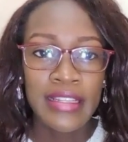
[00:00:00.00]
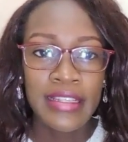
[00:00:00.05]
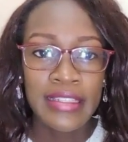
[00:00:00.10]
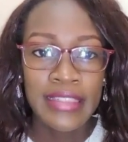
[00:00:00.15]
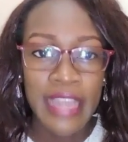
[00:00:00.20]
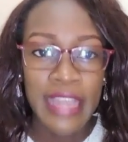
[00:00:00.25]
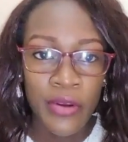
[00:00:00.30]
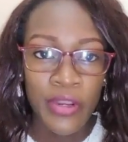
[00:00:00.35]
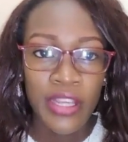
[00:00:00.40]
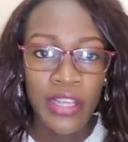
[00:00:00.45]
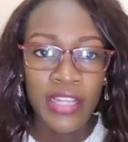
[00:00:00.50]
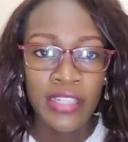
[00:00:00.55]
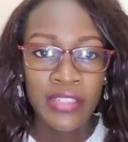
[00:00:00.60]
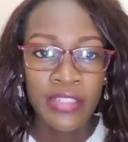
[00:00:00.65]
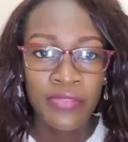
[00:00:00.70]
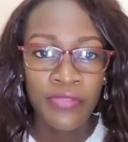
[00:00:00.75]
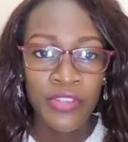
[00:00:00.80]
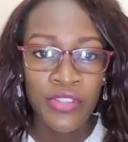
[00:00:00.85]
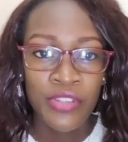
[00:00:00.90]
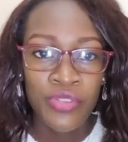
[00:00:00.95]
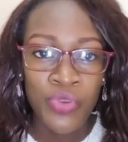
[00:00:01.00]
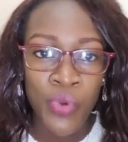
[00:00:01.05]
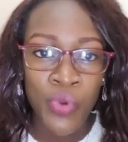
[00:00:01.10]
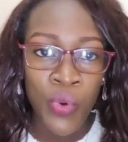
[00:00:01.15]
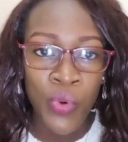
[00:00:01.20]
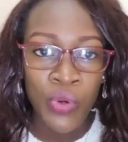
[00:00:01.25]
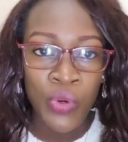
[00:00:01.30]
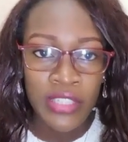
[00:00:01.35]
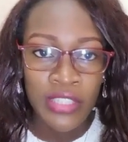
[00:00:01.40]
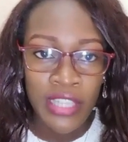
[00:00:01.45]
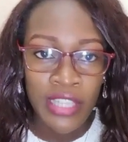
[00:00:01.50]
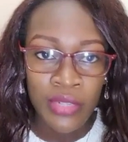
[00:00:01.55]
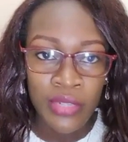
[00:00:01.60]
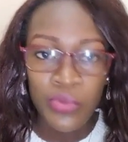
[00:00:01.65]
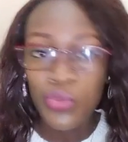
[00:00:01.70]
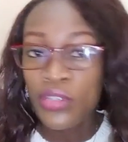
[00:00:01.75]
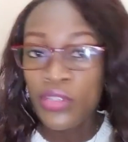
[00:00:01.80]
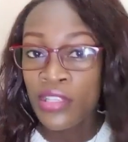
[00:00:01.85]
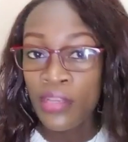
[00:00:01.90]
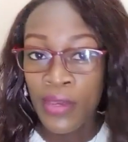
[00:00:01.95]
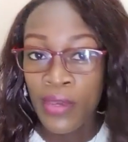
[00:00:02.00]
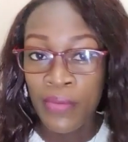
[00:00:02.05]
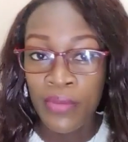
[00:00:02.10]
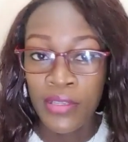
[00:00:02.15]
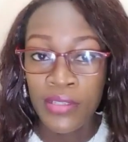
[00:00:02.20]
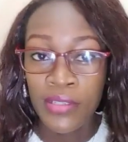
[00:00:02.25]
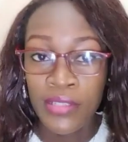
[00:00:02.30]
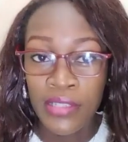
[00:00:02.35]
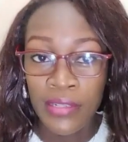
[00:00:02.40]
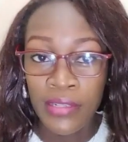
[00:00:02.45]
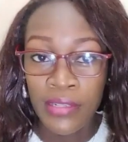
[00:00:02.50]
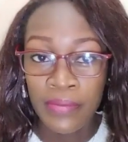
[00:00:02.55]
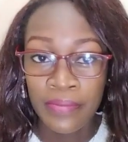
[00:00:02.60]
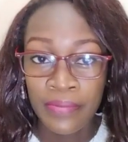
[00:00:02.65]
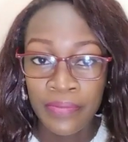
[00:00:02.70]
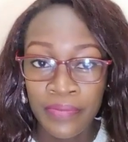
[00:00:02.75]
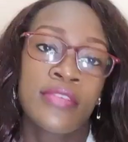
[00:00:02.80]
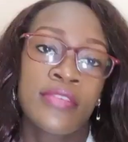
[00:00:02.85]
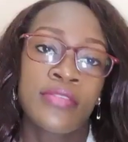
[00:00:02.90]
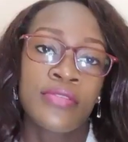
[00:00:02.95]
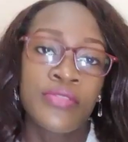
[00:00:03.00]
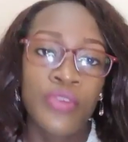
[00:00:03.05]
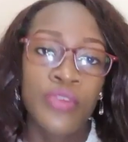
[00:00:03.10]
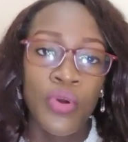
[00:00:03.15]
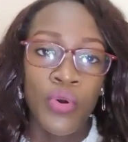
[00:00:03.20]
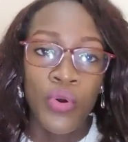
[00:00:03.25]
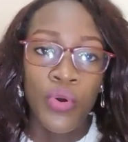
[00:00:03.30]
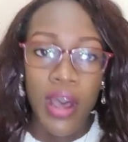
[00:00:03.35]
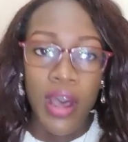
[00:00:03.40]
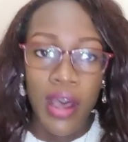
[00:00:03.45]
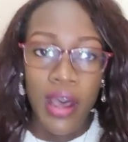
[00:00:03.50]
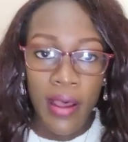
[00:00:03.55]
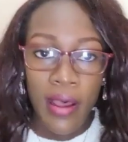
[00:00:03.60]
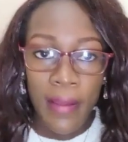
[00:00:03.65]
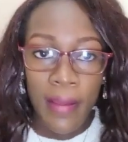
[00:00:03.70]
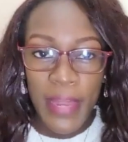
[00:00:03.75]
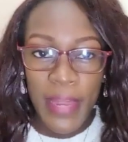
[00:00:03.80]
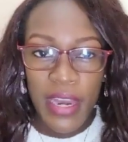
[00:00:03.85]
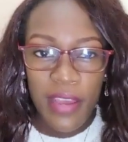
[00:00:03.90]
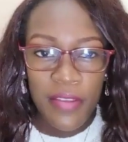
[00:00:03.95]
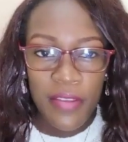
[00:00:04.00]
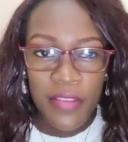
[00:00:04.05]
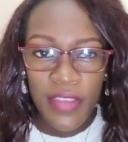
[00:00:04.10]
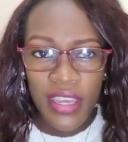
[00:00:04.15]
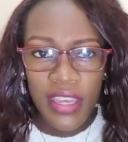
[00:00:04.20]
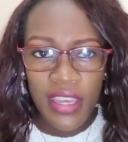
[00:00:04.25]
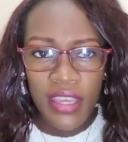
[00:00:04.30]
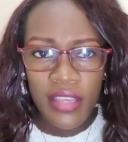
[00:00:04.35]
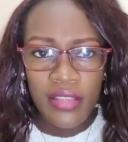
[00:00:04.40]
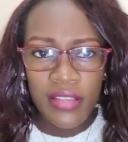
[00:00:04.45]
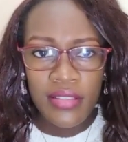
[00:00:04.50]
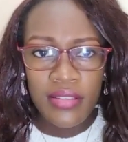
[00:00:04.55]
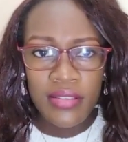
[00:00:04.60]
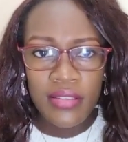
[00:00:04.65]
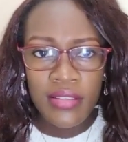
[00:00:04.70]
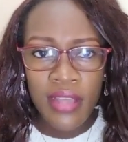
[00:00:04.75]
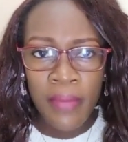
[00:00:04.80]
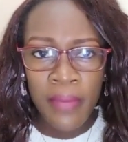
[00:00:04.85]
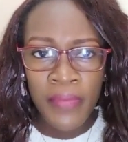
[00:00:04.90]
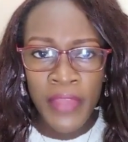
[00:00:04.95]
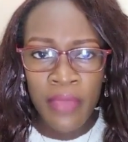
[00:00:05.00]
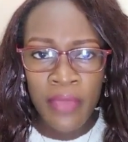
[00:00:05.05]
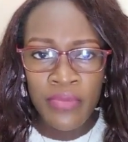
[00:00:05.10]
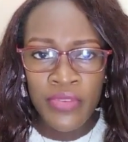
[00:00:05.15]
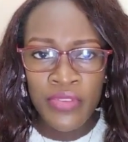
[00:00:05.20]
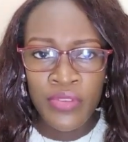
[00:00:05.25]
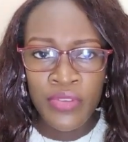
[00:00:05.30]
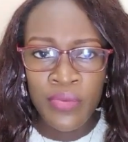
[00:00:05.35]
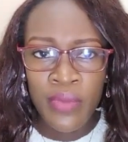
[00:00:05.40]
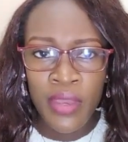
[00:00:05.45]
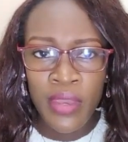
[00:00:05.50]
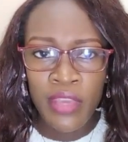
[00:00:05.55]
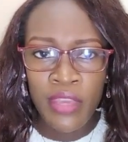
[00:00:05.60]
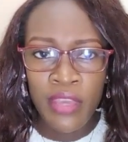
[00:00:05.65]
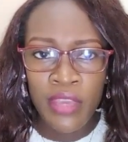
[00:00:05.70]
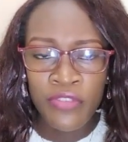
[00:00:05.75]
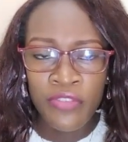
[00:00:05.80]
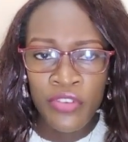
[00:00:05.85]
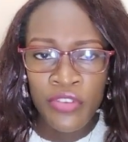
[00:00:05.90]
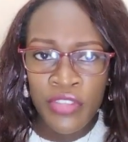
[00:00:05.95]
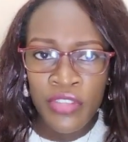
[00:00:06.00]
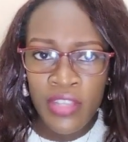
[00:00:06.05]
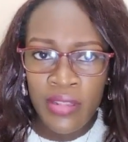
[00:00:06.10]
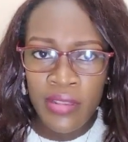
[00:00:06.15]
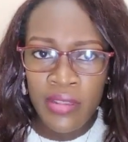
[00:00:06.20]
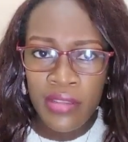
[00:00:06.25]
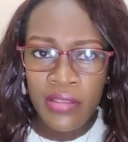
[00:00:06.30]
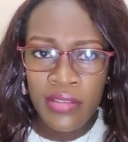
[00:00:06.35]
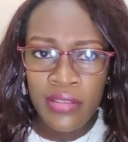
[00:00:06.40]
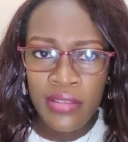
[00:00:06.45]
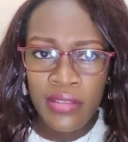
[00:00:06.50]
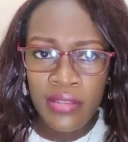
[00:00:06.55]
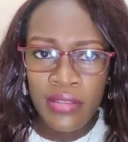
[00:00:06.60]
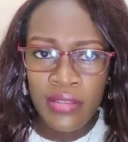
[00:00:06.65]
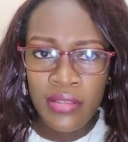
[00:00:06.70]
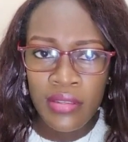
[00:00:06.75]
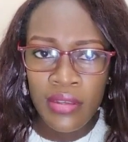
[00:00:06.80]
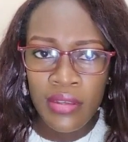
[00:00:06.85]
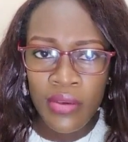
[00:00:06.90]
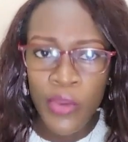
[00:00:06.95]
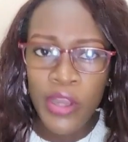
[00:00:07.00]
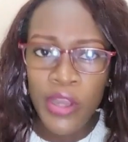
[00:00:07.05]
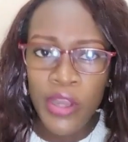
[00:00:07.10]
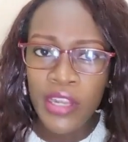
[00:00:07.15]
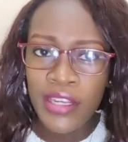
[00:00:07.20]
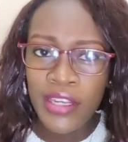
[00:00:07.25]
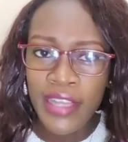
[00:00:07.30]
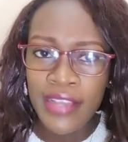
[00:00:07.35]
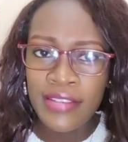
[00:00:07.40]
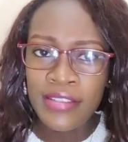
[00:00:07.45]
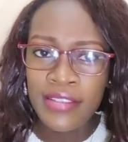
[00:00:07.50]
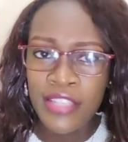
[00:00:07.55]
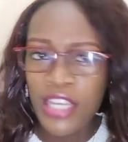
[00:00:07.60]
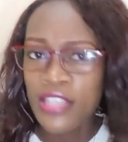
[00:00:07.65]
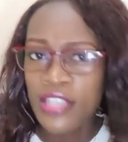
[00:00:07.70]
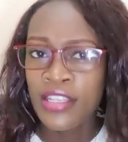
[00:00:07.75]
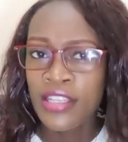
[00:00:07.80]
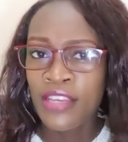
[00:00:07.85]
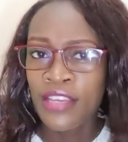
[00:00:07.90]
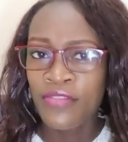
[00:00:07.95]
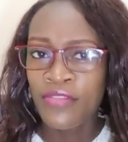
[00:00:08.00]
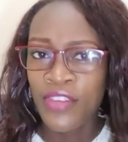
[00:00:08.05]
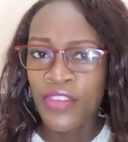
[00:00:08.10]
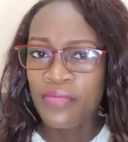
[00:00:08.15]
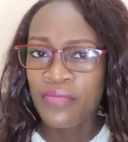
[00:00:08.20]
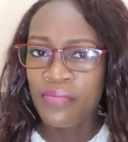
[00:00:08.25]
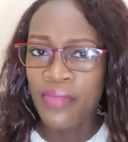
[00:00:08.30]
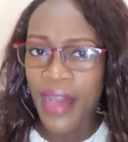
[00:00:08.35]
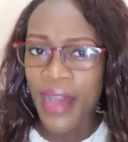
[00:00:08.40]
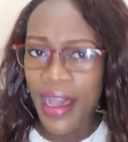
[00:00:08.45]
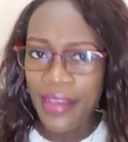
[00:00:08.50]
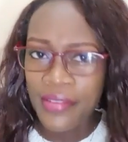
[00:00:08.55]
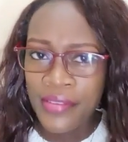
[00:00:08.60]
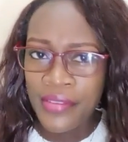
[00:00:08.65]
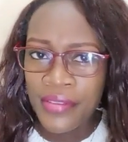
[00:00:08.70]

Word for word: a direct physical contact with the babies. So uh, another thing is sometimes you may, if you see this when it has just given birth,